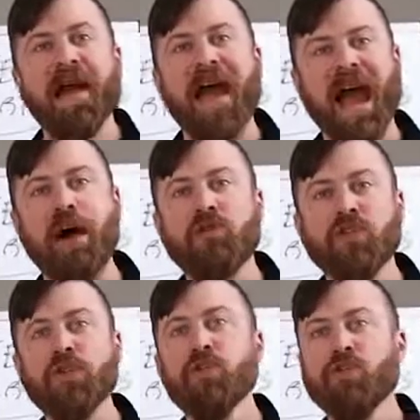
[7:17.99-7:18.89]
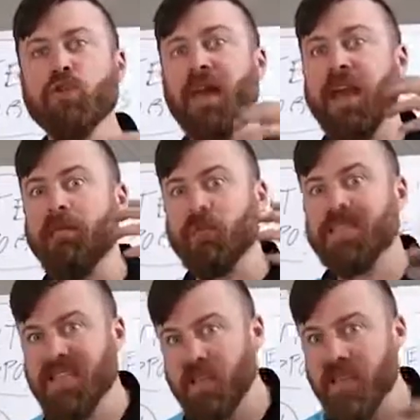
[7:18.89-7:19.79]
how to do a
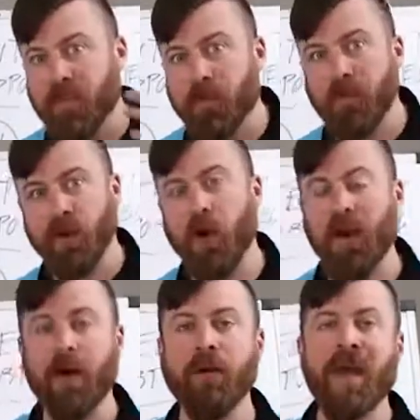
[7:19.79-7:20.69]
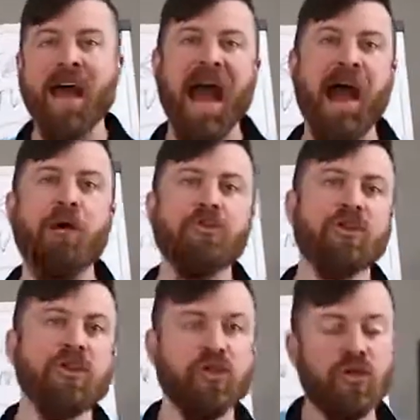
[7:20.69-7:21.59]
Brazilian blowout, how
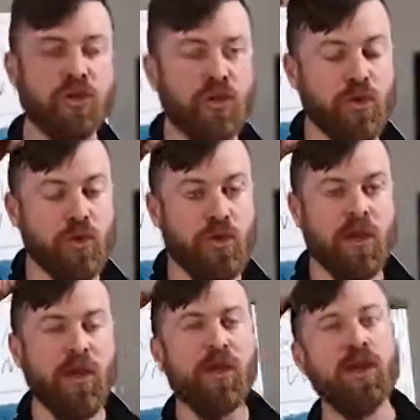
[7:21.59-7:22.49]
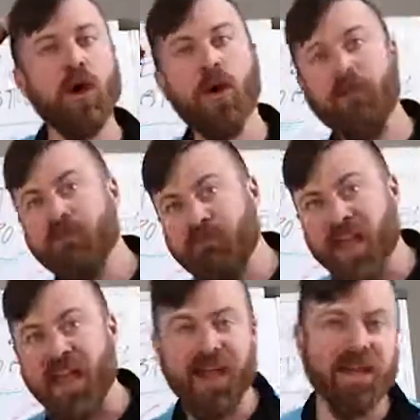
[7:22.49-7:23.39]
to do, you know, a
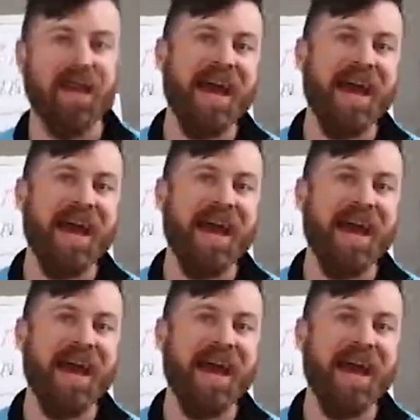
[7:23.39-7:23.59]
fade,